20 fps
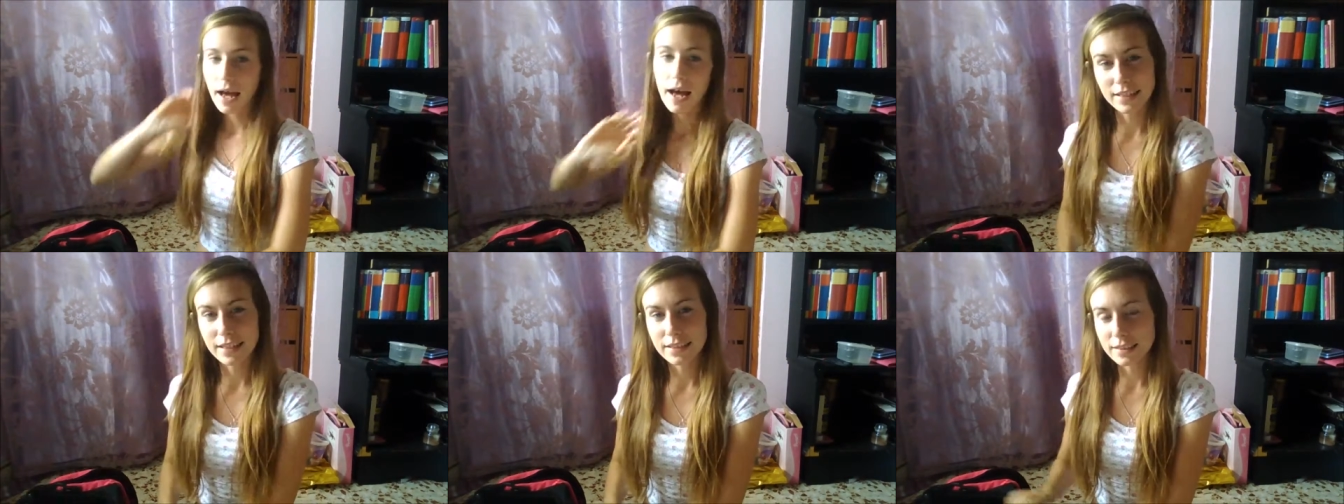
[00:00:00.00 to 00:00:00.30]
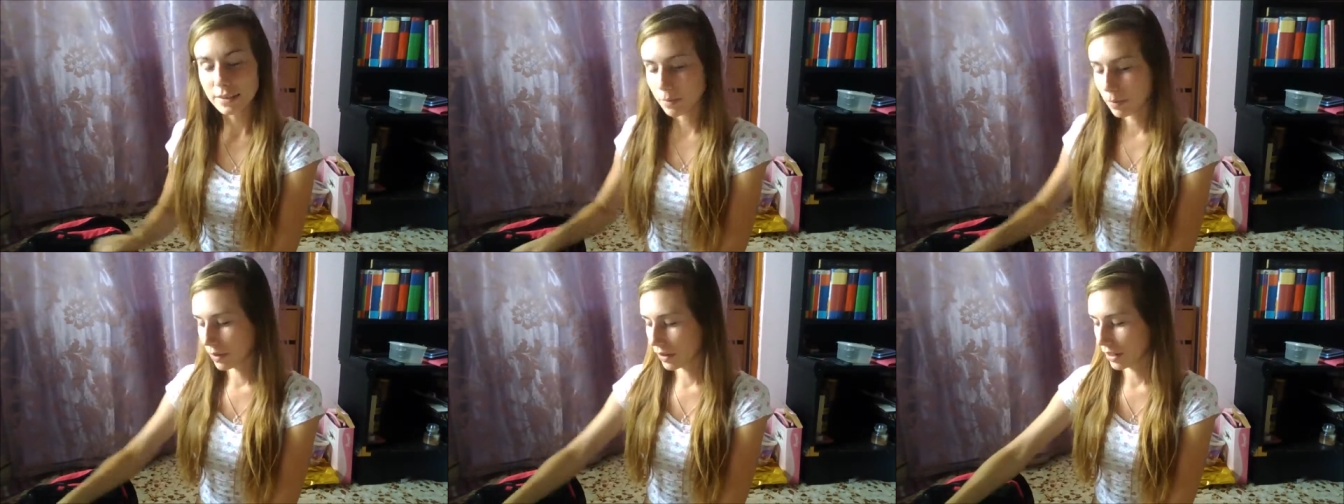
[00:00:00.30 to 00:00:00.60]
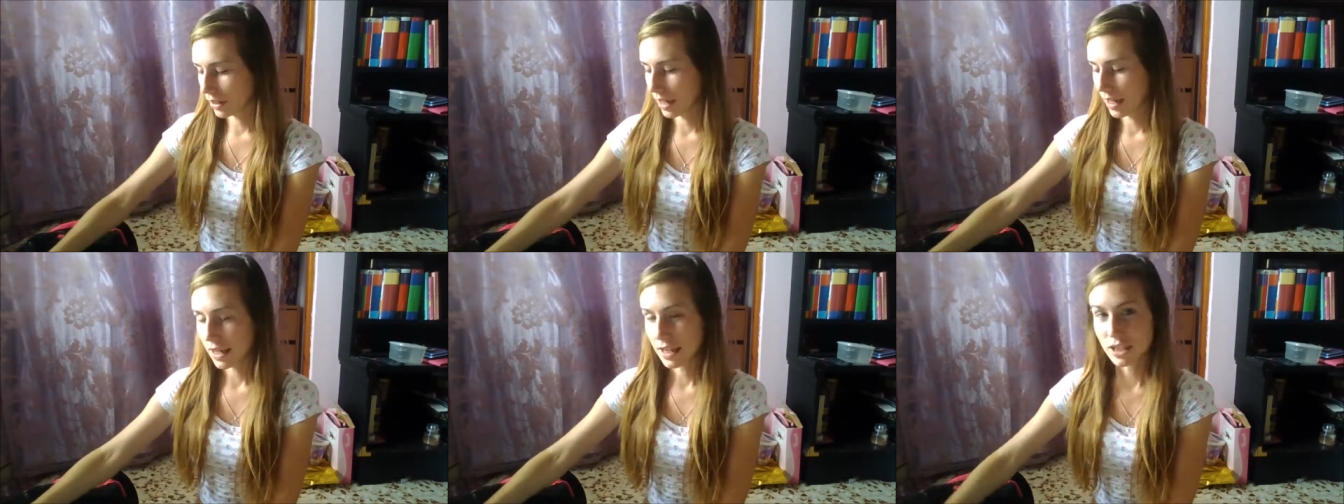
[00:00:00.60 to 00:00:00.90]
Centre
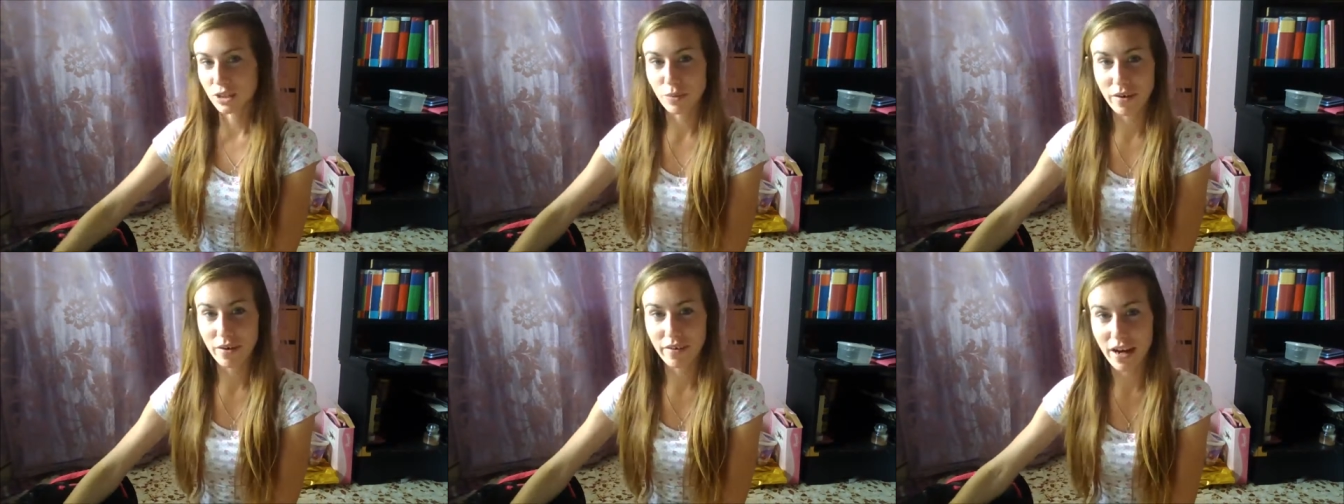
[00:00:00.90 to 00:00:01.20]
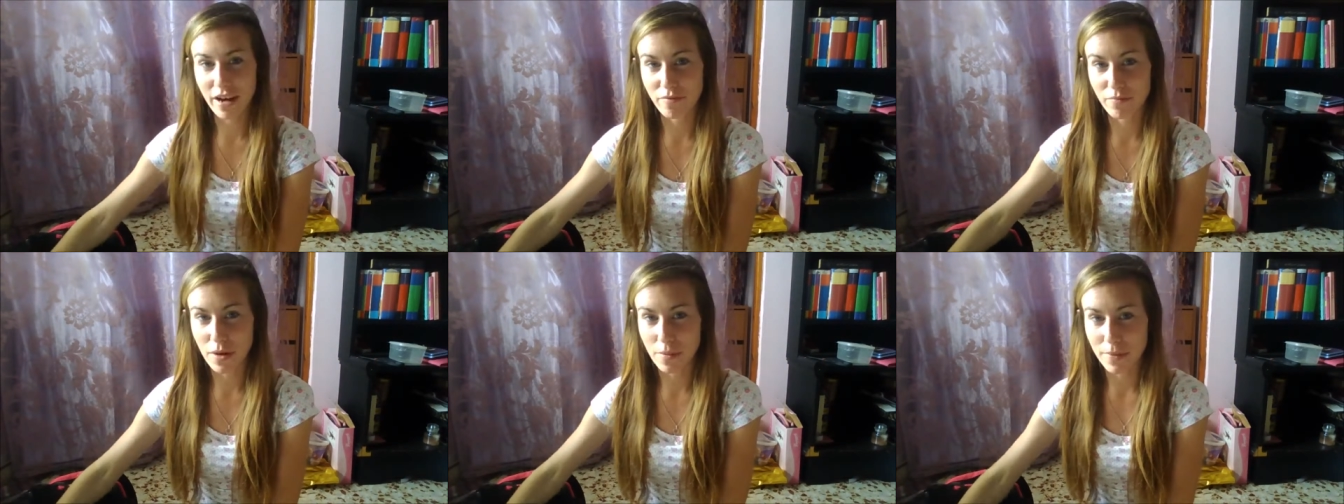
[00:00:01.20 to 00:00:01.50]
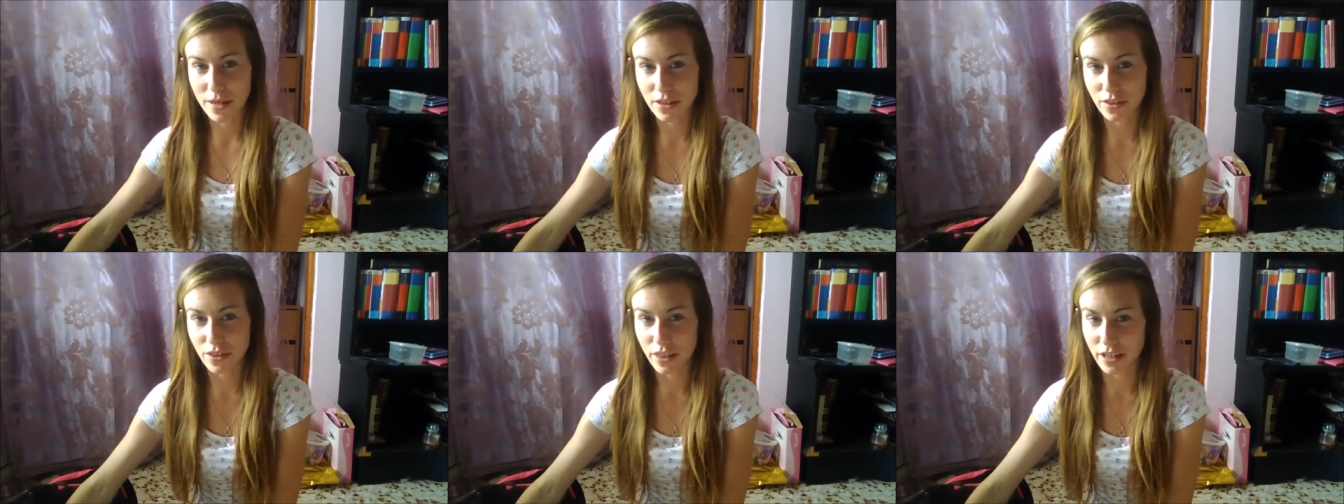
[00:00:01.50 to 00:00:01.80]
pocket is where I have my
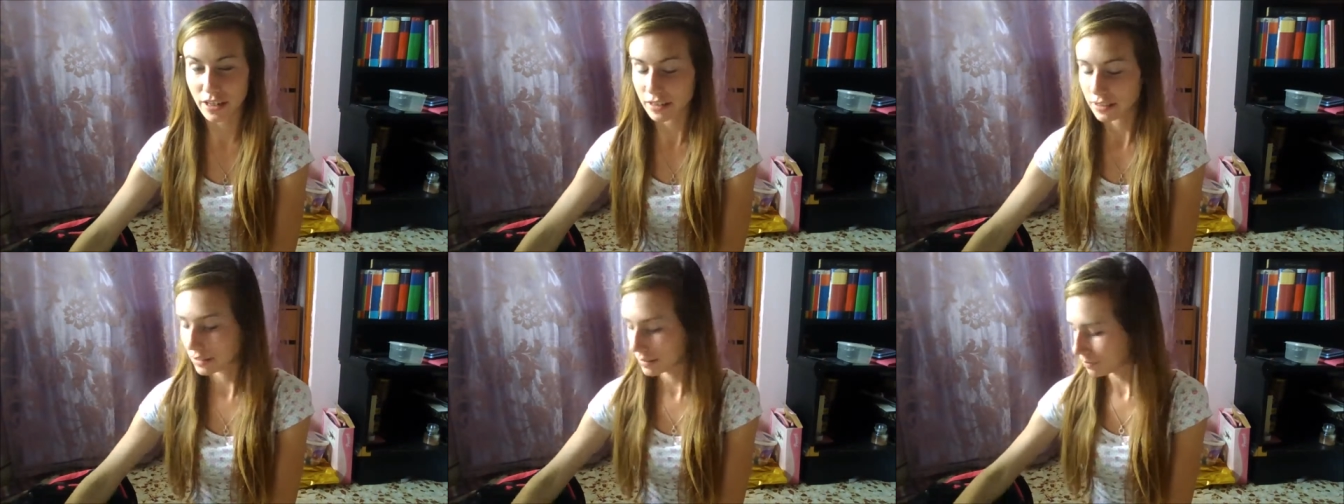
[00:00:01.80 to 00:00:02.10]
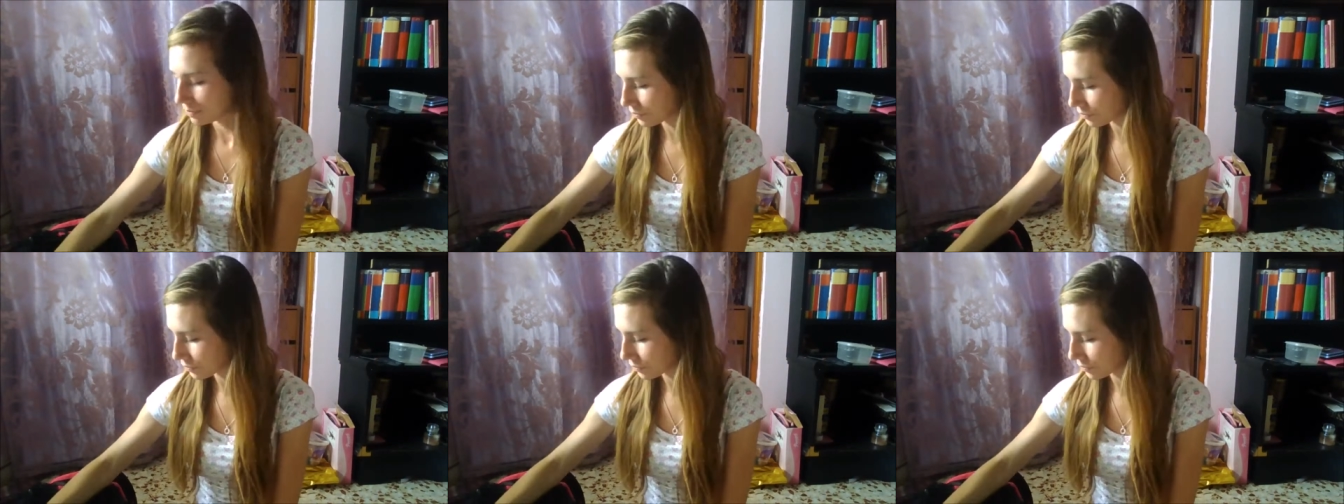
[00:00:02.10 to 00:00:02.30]
main things.